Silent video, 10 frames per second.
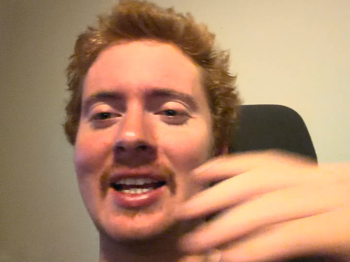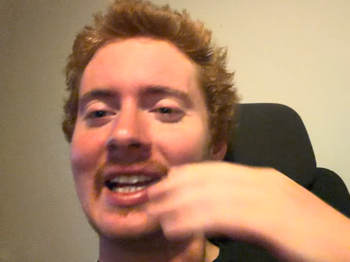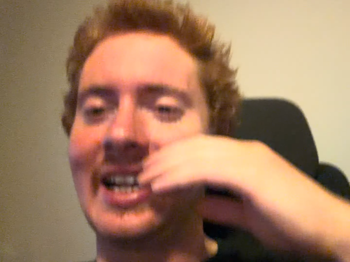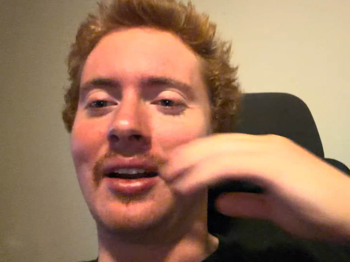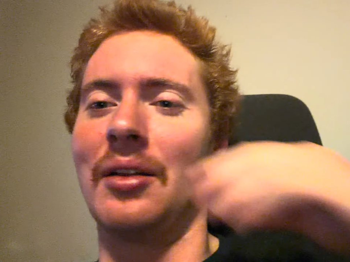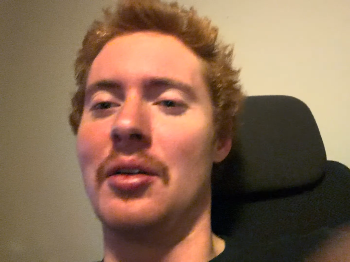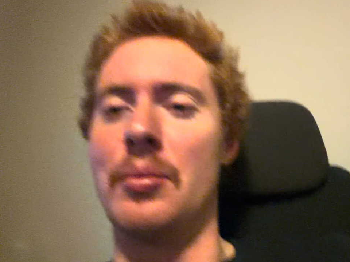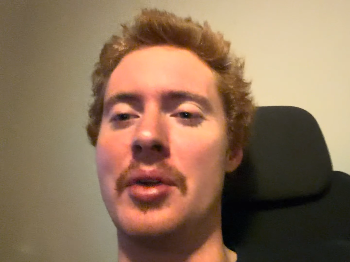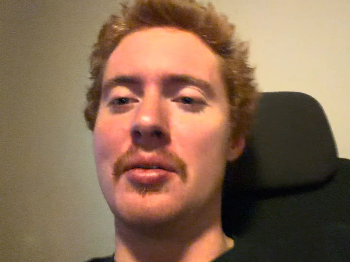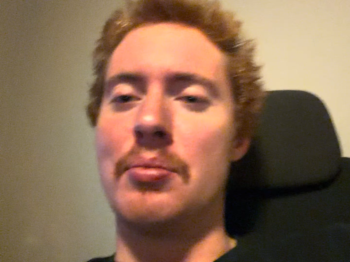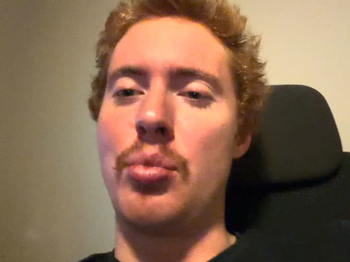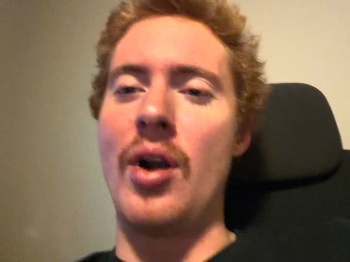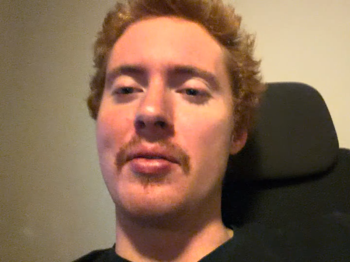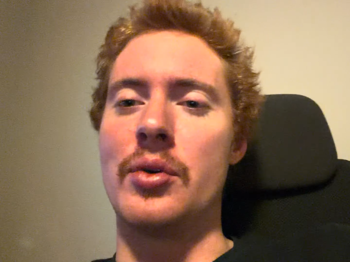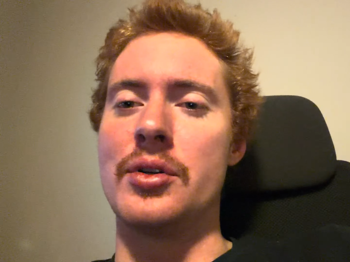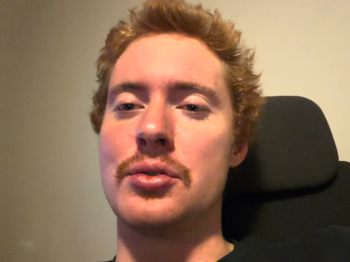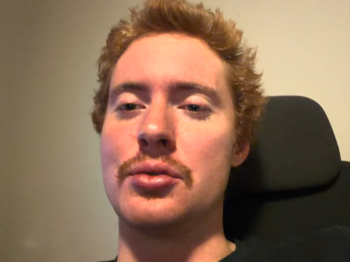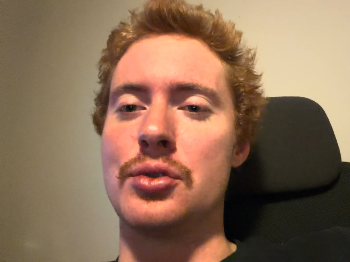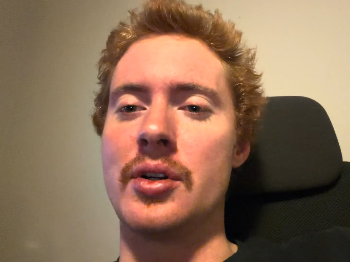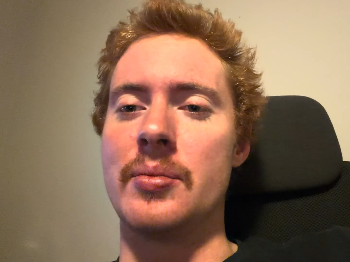getting a little bit of preferential
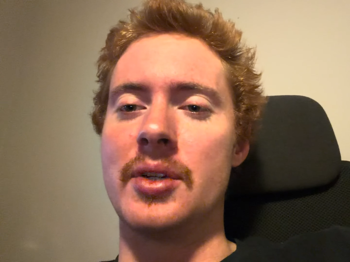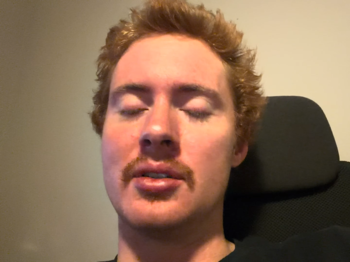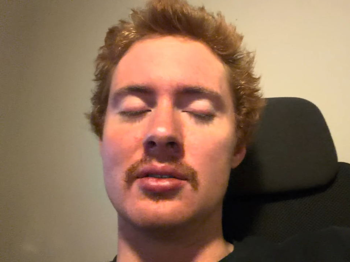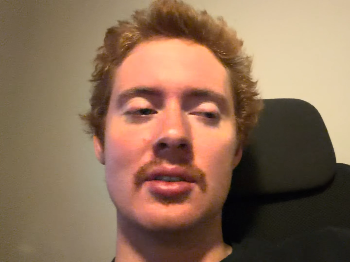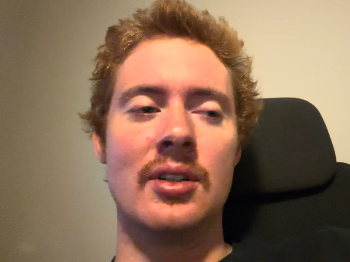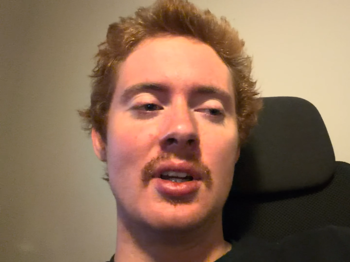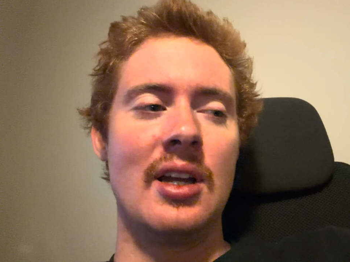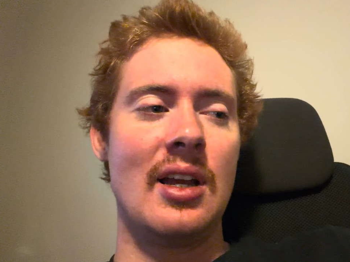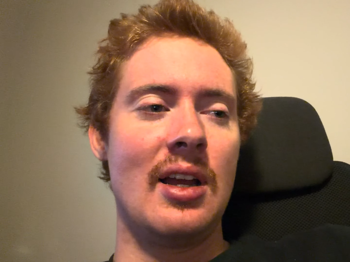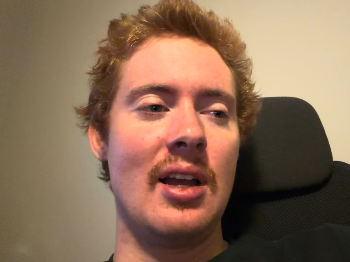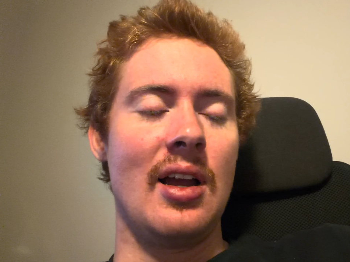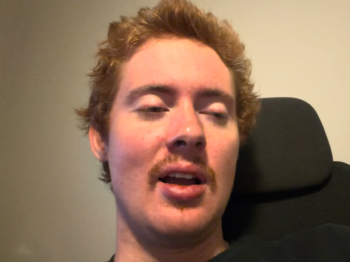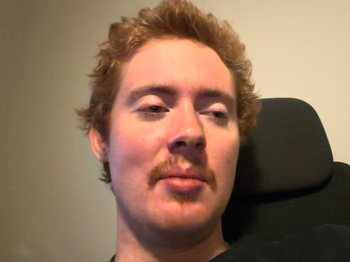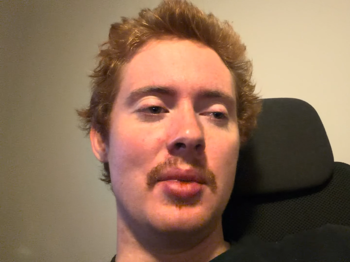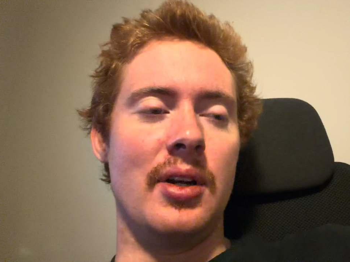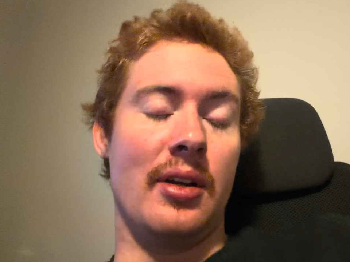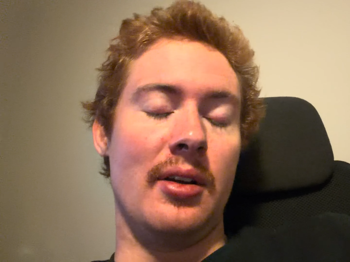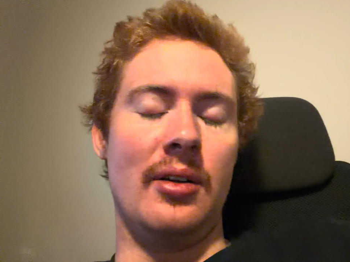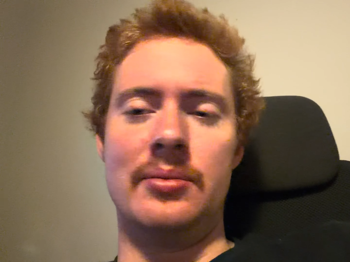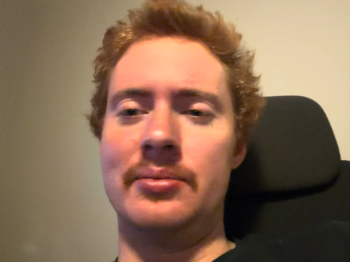treatment.
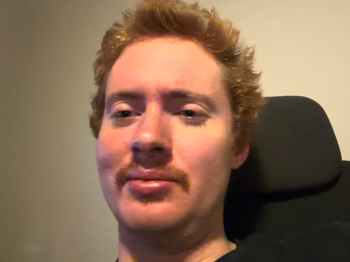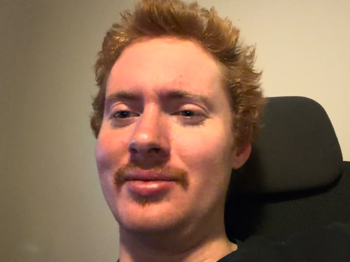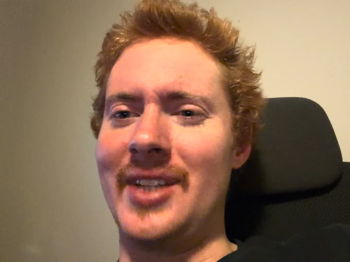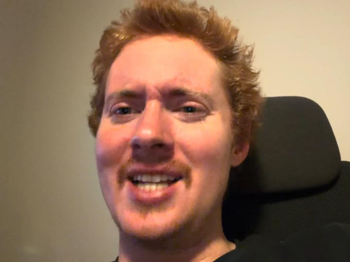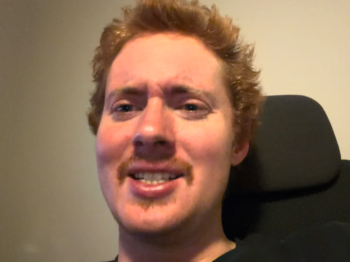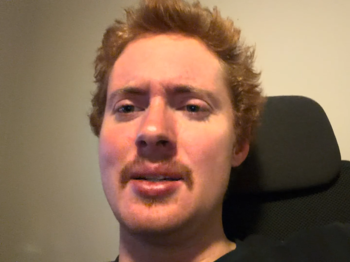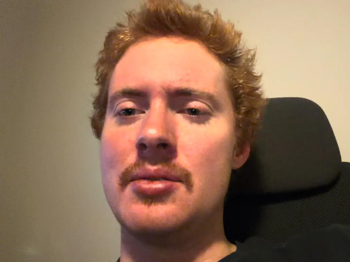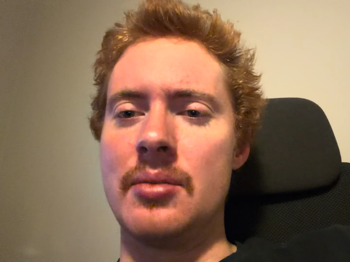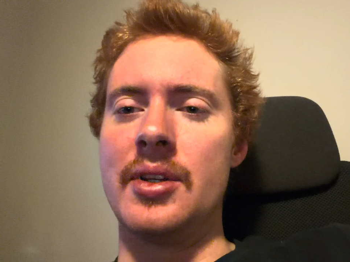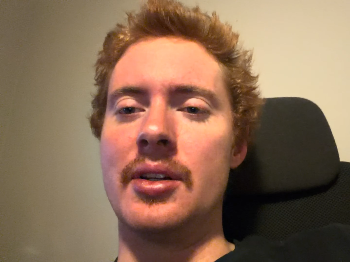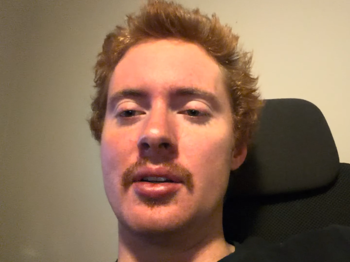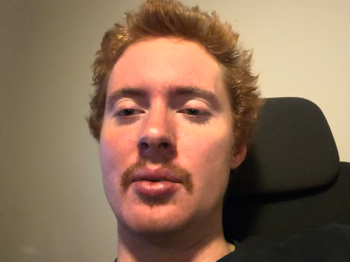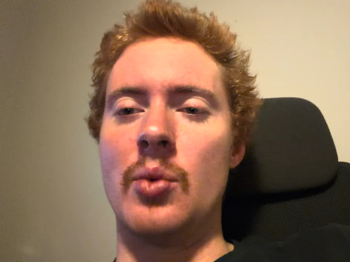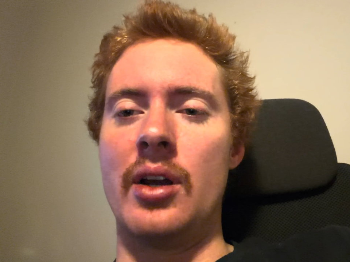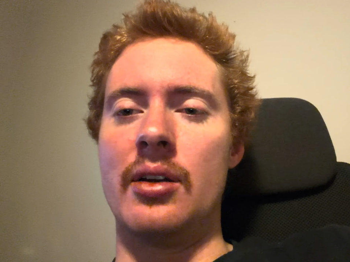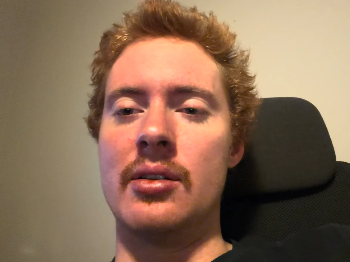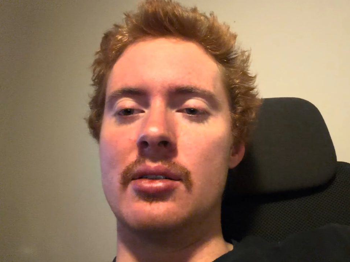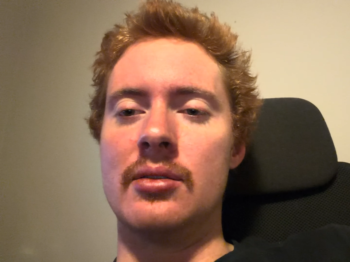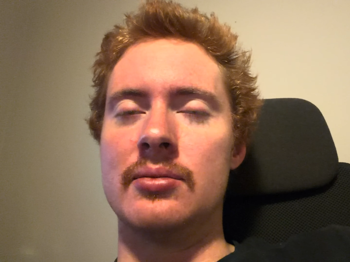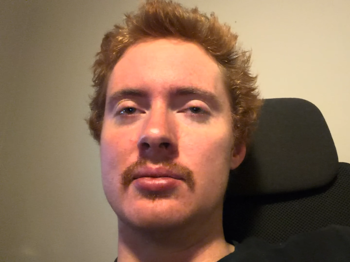But that seems to be a good way
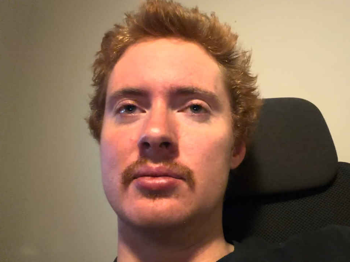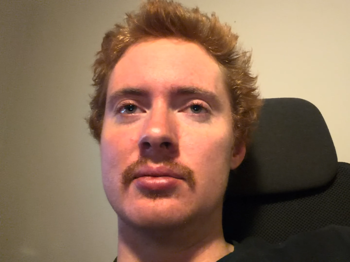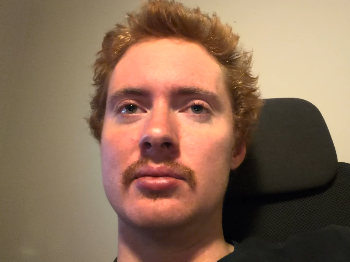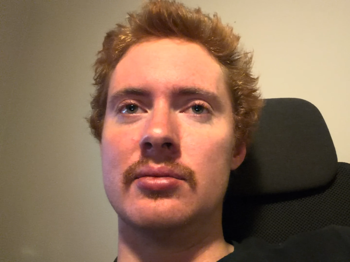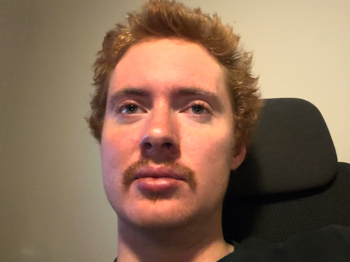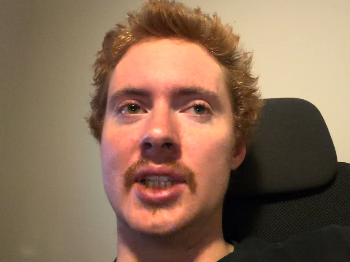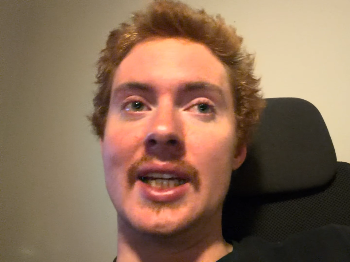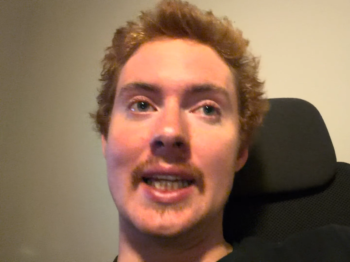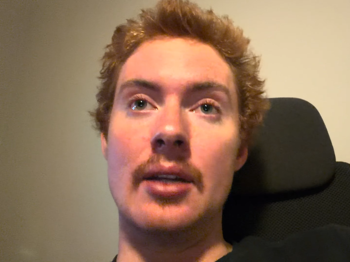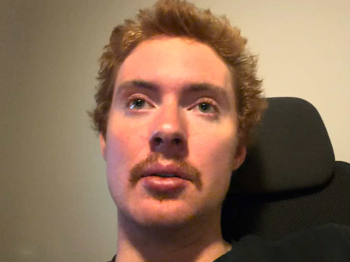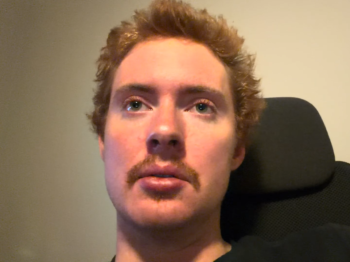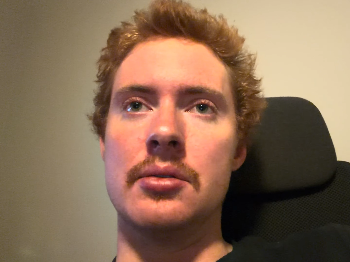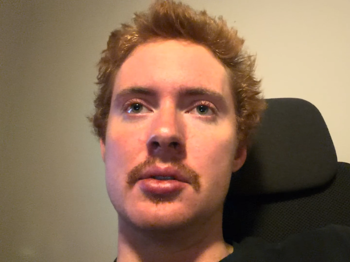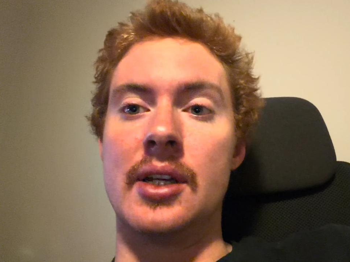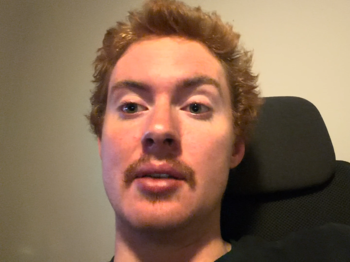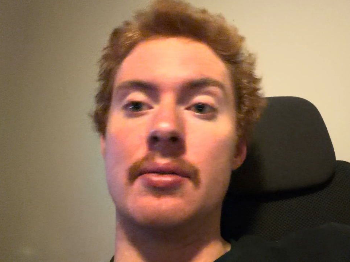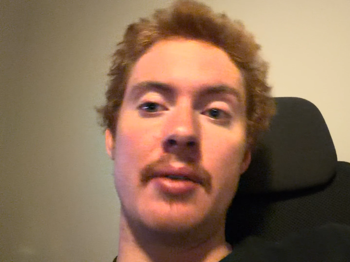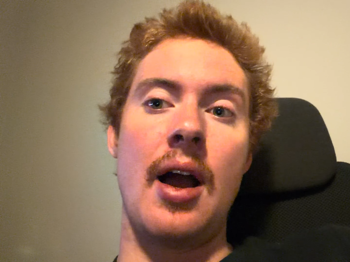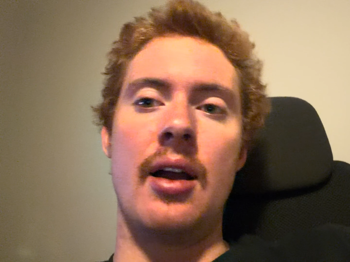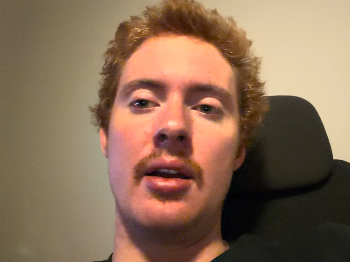to get deals and
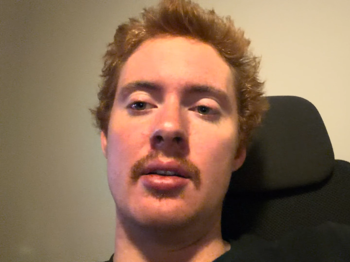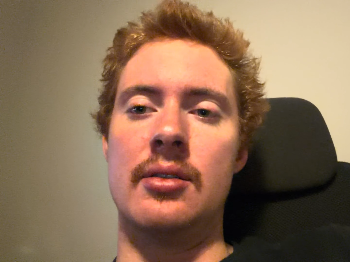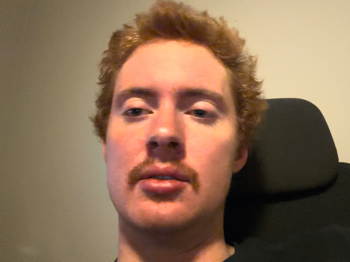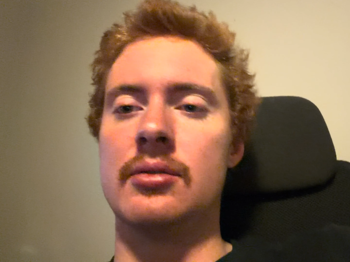find